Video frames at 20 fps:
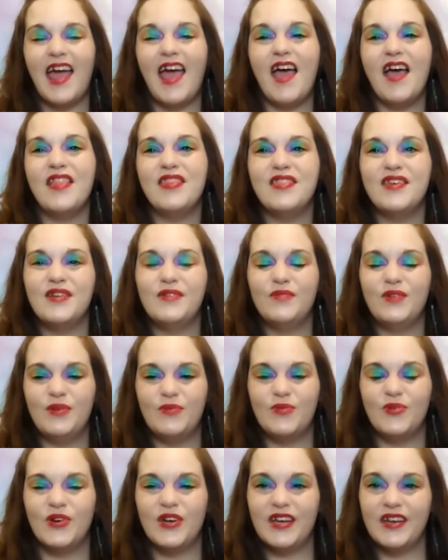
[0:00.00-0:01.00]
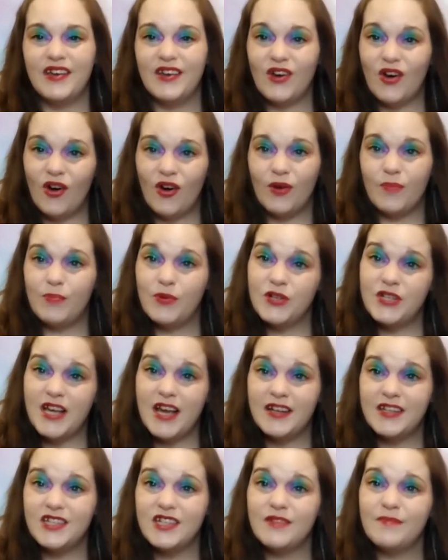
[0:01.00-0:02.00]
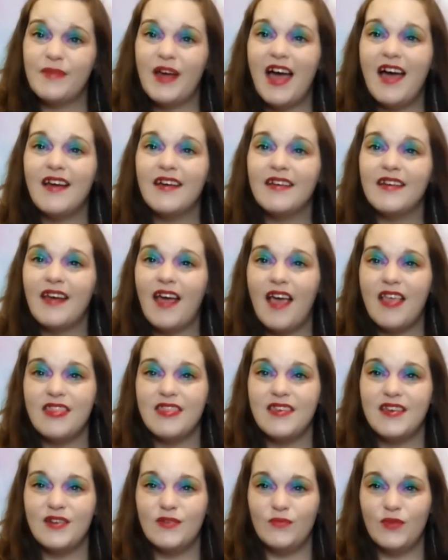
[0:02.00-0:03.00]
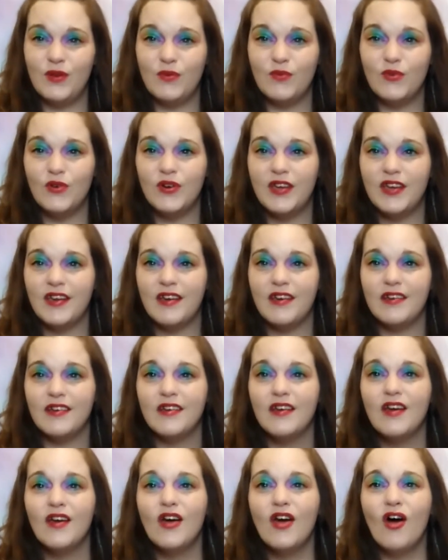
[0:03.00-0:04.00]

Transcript: and then we will get our protection back and then we will get